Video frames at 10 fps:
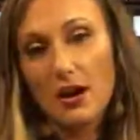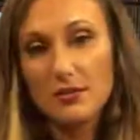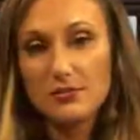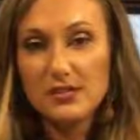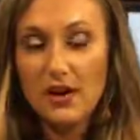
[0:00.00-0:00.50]
Are
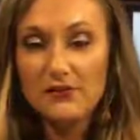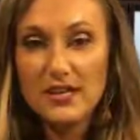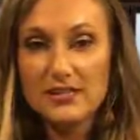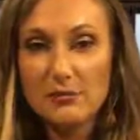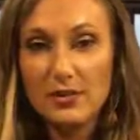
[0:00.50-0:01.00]
you
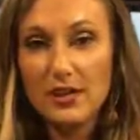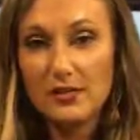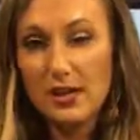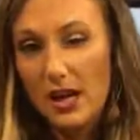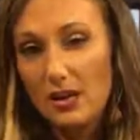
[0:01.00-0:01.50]

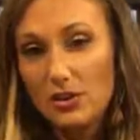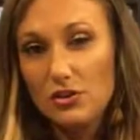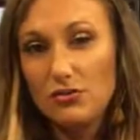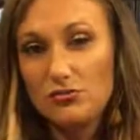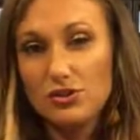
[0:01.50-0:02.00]
self-disciplined? Can
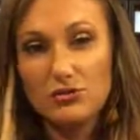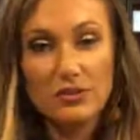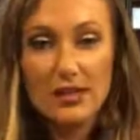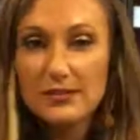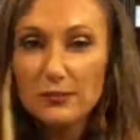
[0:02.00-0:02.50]
you, do you
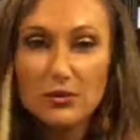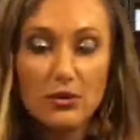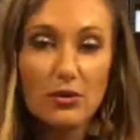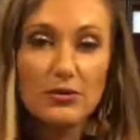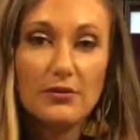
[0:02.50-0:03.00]
need someone
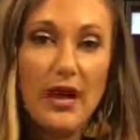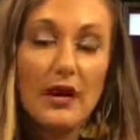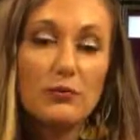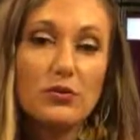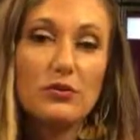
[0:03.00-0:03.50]
to hold you
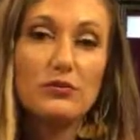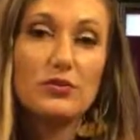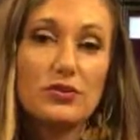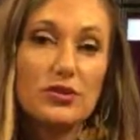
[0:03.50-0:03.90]
accountable?